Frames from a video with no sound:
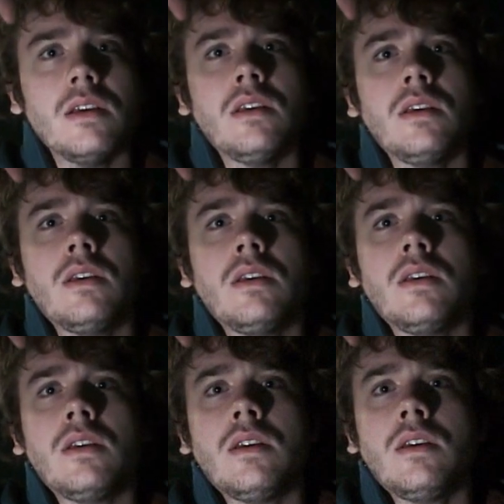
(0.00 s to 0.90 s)

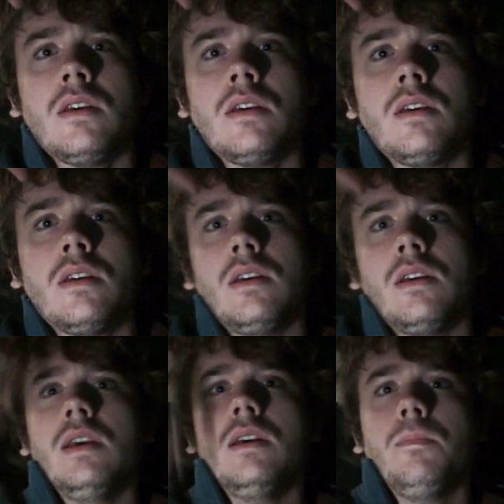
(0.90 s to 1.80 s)

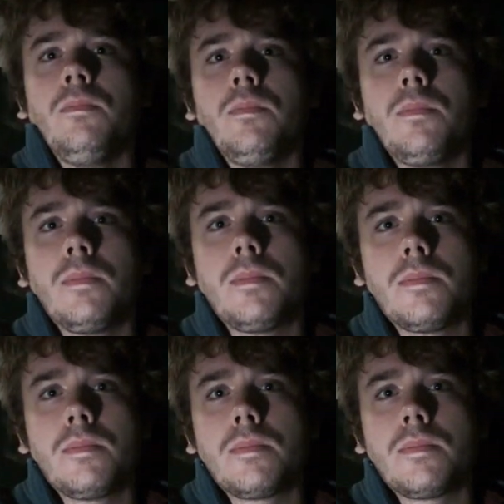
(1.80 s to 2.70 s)

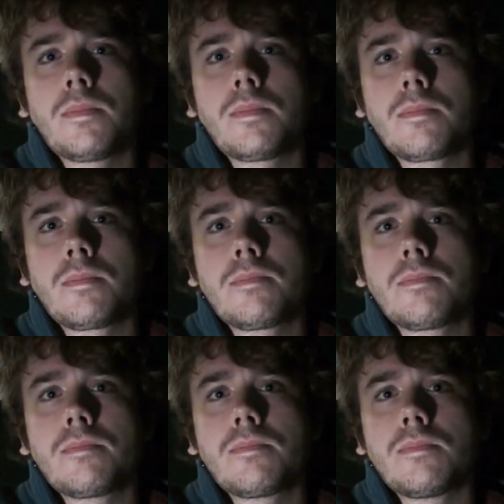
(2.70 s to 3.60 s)

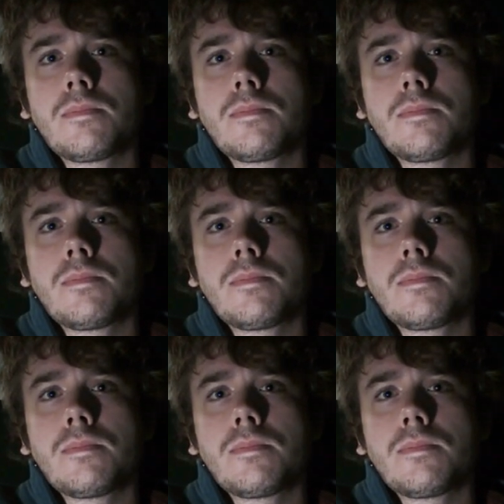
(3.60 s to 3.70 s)
No one is speaking in this clip.